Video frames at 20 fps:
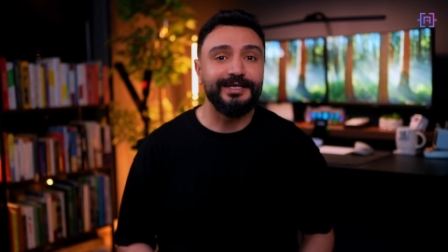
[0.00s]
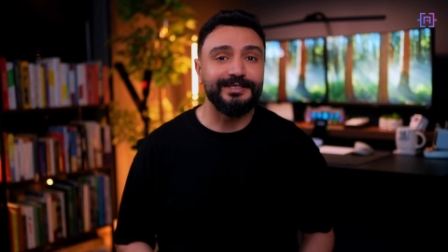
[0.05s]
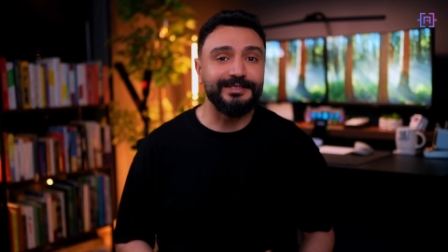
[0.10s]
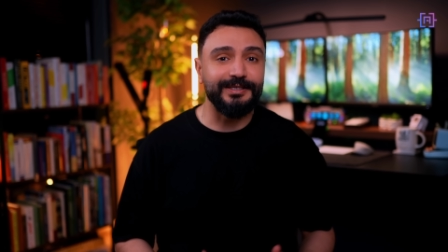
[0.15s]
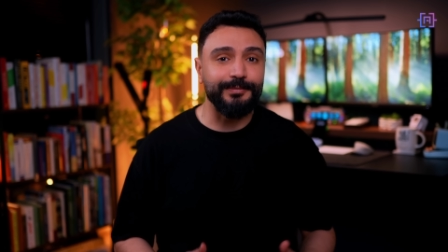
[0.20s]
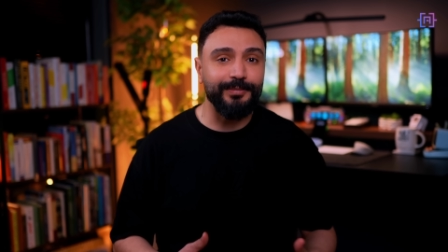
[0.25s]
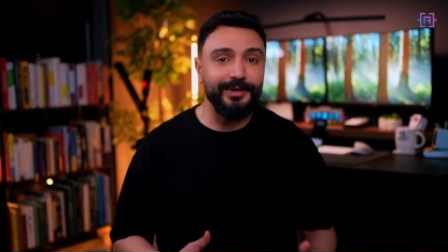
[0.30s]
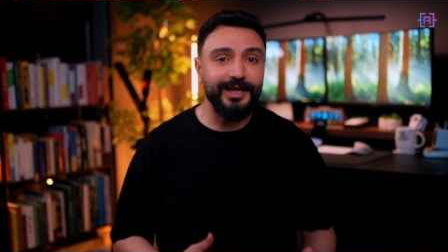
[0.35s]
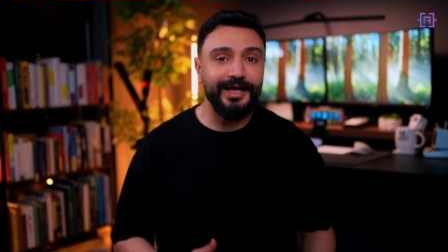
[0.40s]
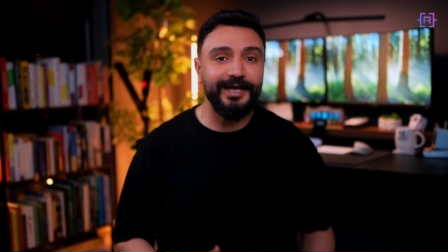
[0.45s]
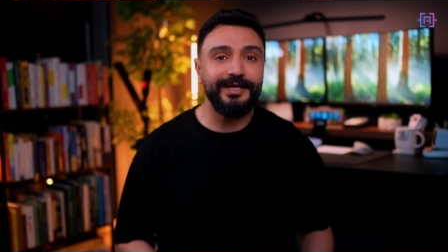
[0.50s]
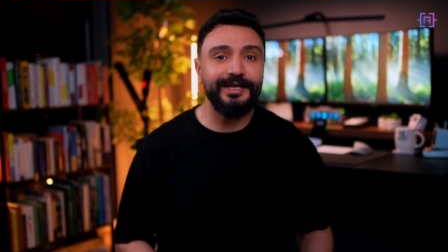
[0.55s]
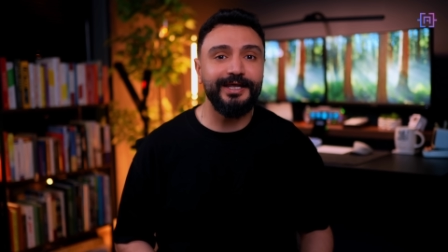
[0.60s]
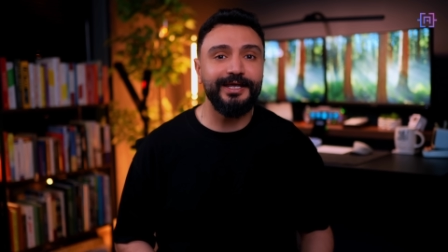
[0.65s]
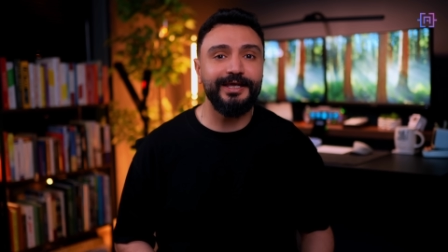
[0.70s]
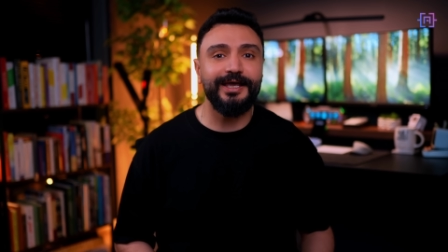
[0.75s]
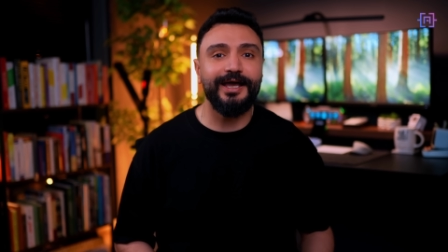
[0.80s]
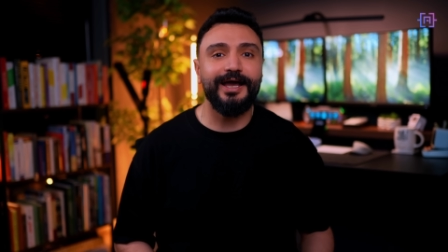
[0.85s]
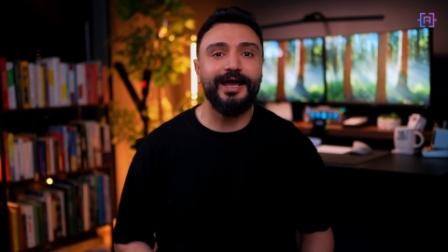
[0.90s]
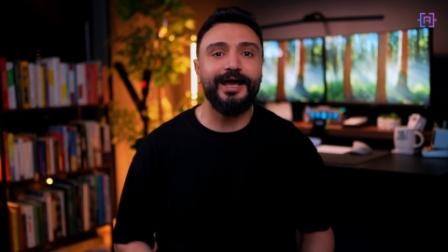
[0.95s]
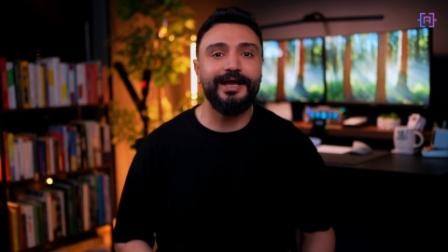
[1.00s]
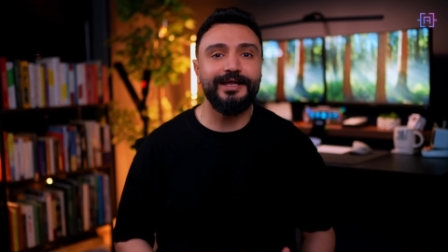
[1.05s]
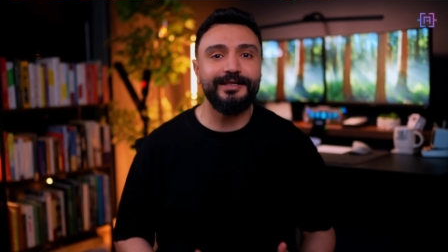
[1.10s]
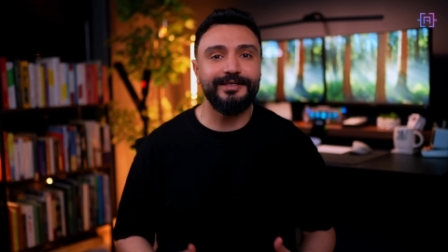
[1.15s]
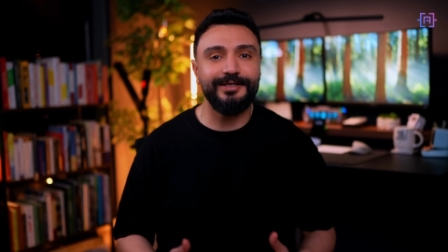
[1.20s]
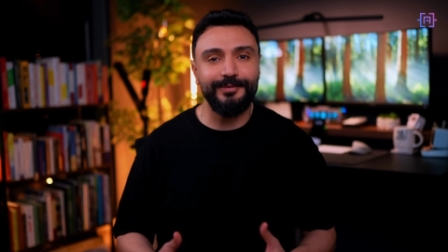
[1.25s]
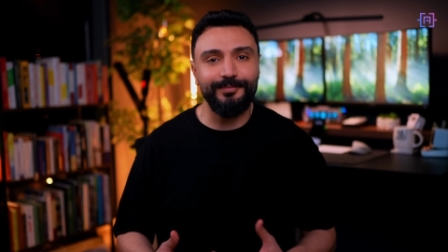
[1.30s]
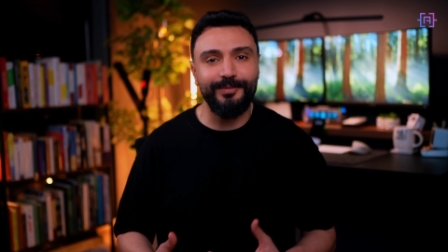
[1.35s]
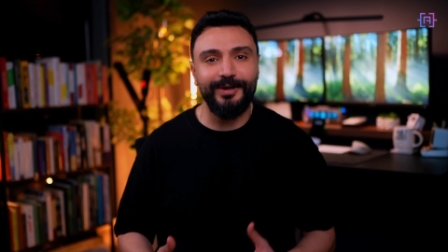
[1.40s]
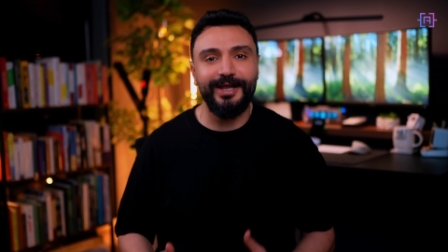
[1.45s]
the planning and
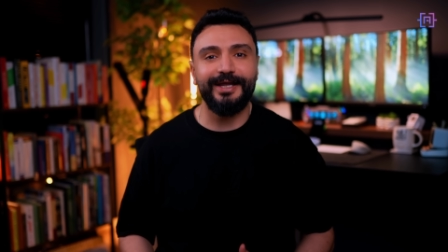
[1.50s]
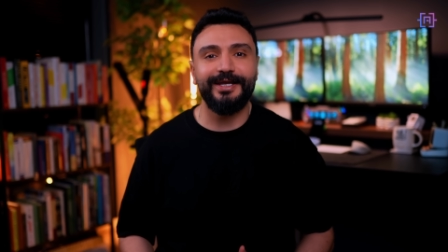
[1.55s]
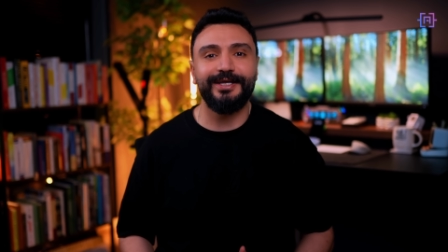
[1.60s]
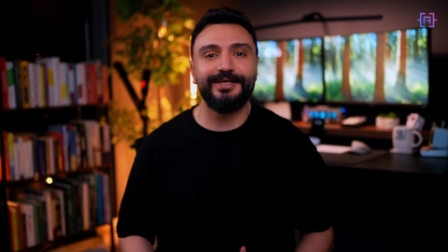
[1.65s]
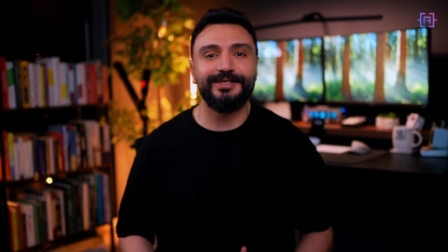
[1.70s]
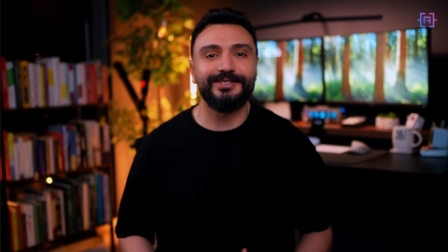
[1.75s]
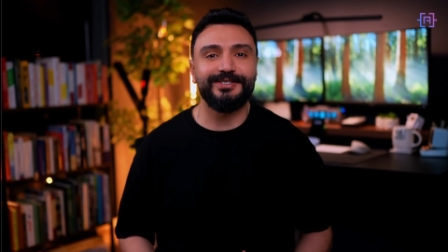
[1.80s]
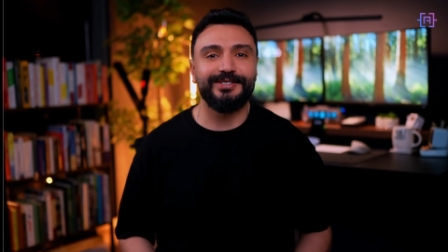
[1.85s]
replanning